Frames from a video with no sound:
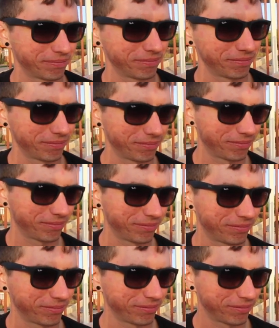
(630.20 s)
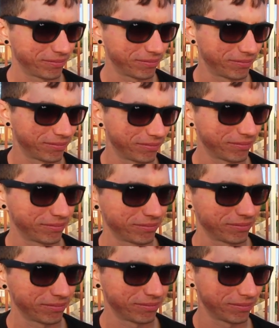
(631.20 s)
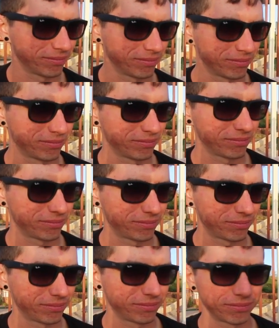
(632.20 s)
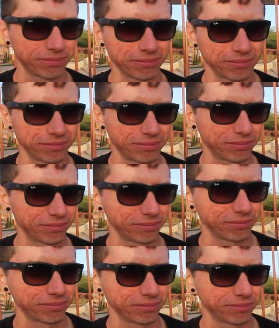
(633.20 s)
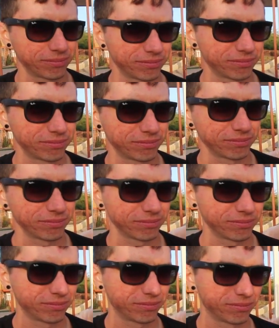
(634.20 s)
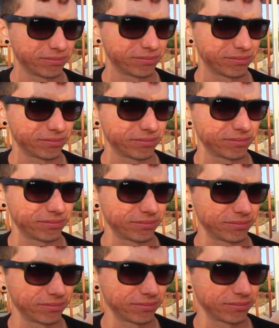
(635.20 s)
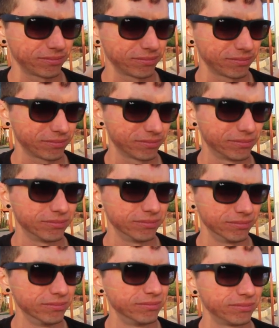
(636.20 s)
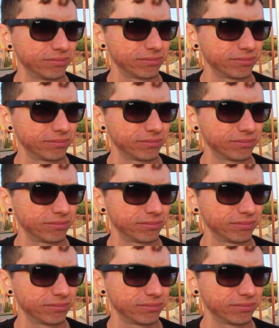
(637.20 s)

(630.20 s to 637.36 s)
This person isn't speaking.